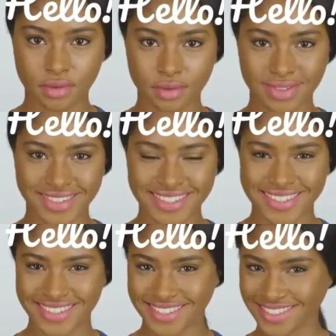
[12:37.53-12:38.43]
Now we can't
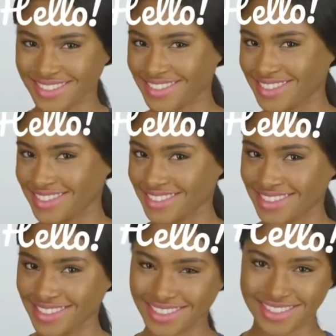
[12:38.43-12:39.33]
directly set
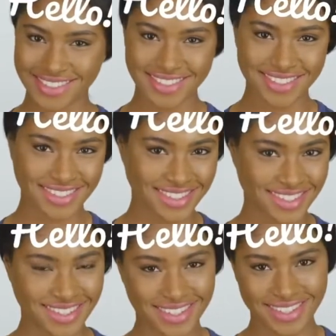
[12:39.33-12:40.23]
text because it's
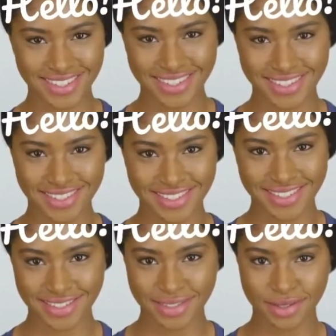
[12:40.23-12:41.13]
actually an
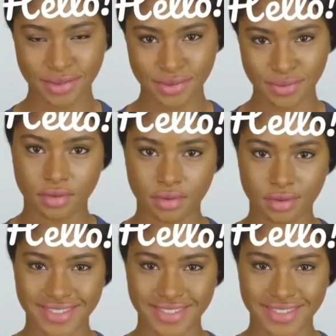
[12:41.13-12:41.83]
image.